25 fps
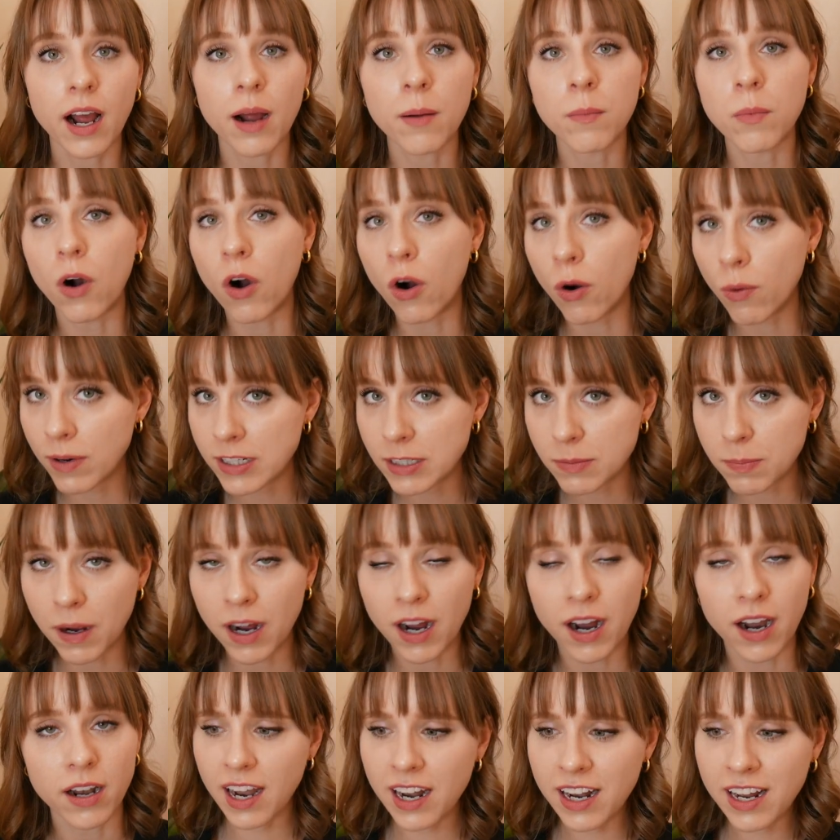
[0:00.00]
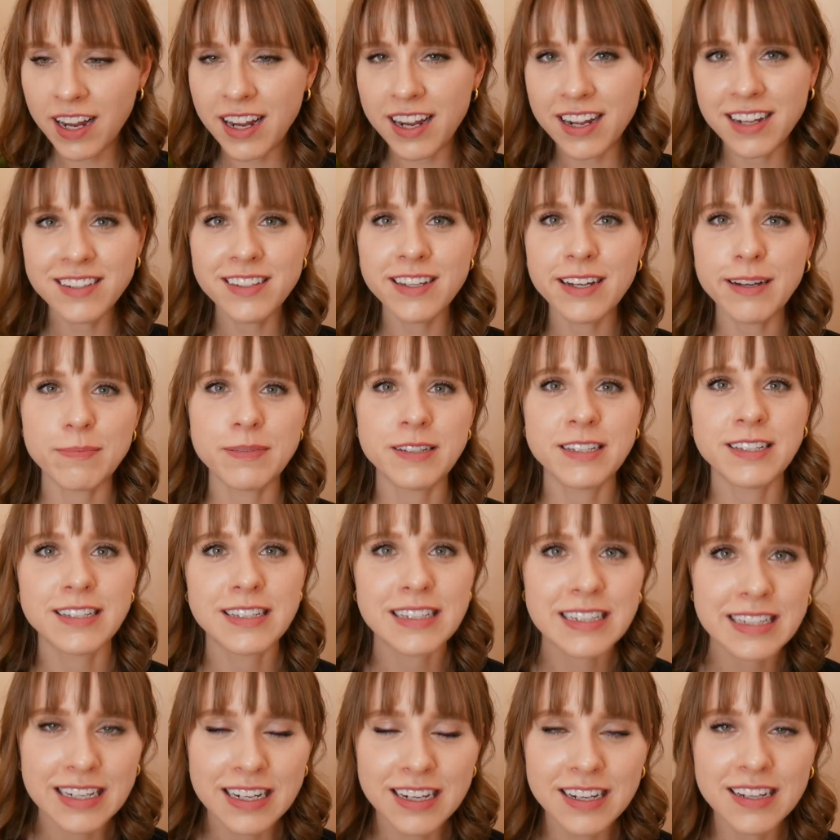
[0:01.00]
I'm always behind. And it ends up
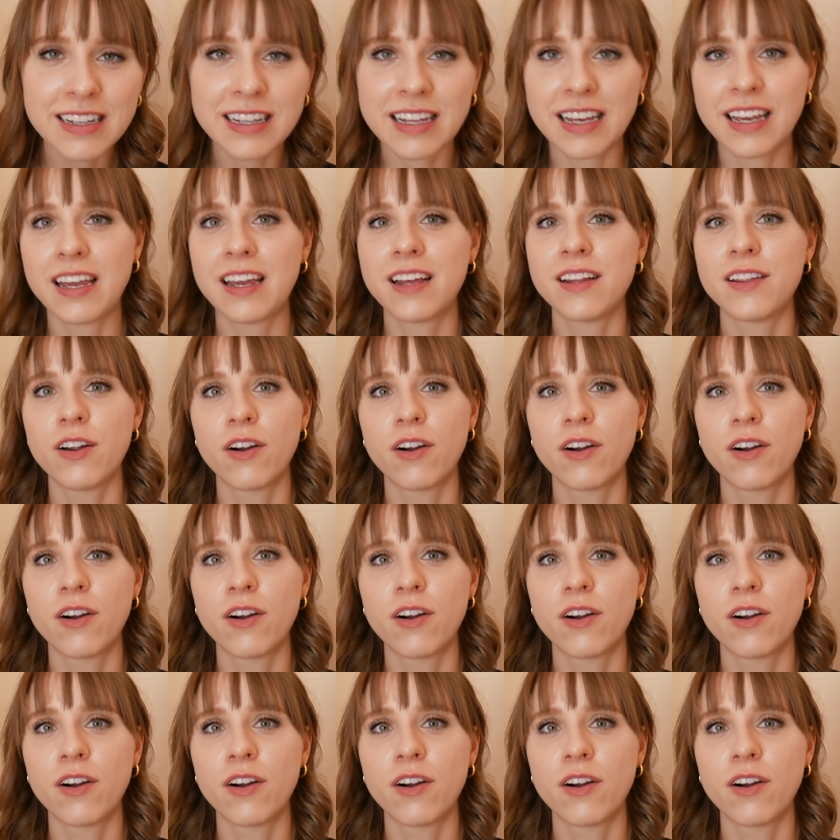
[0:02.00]
stealing